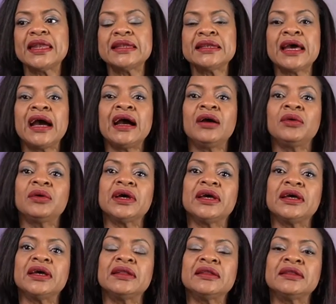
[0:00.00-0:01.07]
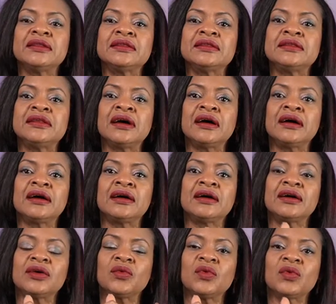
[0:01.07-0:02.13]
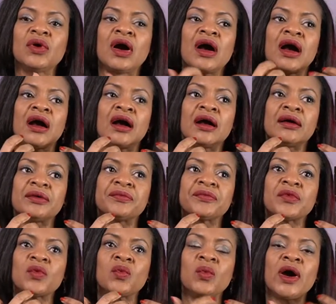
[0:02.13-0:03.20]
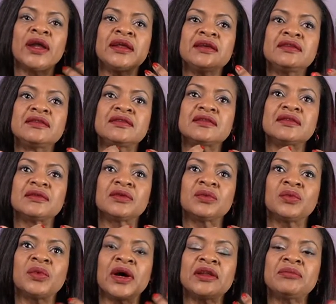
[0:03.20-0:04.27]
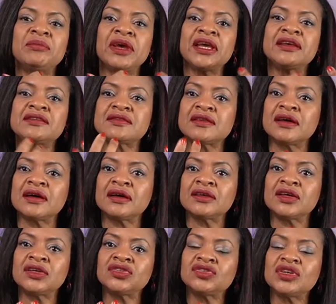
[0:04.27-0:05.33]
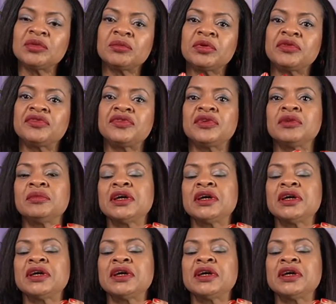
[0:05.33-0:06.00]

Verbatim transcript: Now, the uh, what it's what makes uh, a Chypre perfume?